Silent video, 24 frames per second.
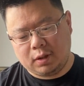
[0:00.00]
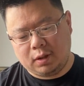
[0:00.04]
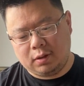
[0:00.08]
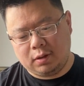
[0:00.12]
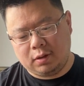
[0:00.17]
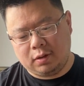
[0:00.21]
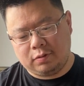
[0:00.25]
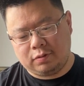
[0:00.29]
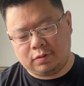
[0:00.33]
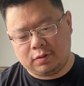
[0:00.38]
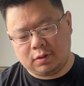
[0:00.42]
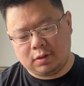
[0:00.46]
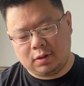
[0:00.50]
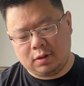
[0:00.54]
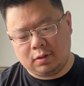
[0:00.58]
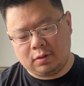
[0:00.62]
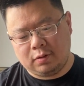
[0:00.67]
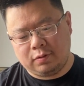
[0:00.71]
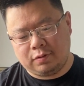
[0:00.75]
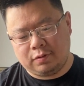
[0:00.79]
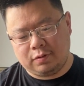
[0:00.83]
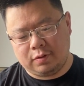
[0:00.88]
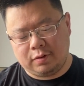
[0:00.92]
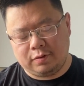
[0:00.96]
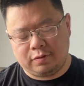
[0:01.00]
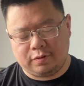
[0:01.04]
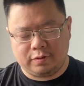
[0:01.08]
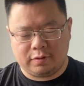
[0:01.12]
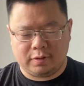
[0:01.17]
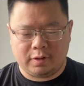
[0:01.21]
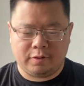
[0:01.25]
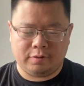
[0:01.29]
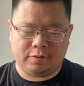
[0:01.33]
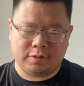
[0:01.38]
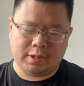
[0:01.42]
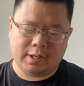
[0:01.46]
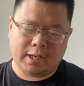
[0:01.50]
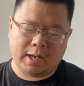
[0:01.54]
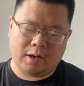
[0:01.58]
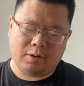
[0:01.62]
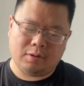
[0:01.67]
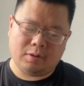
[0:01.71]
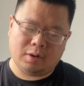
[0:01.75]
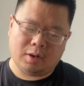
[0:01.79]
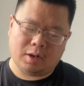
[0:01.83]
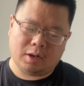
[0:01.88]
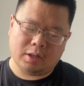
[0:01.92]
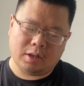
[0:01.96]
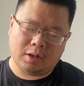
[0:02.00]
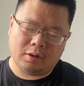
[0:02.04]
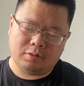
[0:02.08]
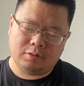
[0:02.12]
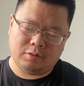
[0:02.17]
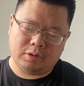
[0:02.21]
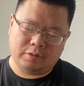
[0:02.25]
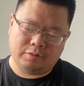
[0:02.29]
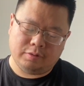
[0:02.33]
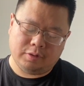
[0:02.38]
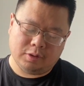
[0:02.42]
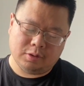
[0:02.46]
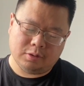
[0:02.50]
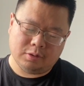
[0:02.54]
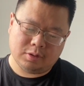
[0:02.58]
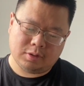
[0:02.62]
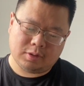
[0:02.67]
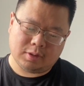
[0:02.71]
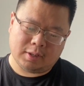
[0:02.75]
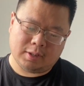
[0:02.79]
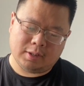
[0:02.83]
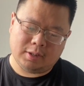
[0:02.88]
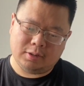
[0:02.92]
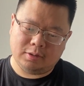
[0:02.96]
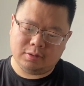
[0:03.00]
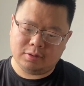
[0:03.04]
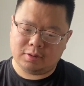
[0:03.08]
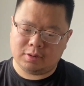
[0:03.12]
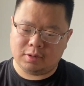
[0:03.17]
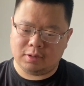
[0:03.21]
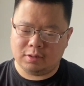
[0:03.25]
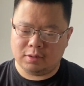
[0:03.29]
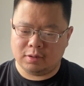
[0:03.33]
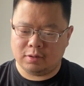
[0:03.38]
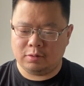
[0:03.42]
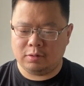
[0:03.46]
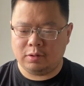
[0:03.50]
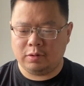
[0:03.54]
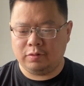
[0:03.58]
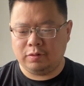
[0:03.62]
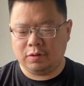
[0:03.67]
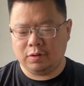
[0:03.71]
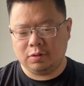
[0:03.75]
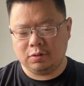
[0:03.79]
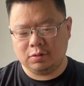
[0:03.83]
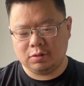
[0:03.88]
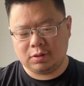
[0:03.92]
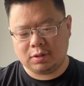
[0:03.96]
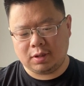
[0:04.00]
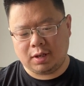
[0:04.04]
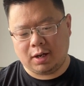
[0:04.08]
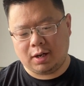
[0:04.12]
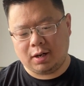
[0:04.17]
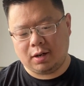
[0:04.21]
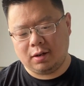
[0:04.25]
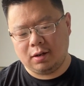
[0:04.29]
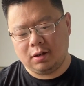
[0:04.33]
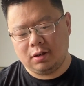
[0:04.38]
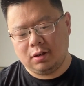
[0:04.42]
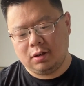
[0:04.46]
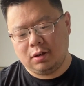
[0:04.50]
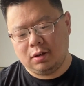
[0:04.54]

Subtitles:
if they have a lot of reviews and you see the reviews are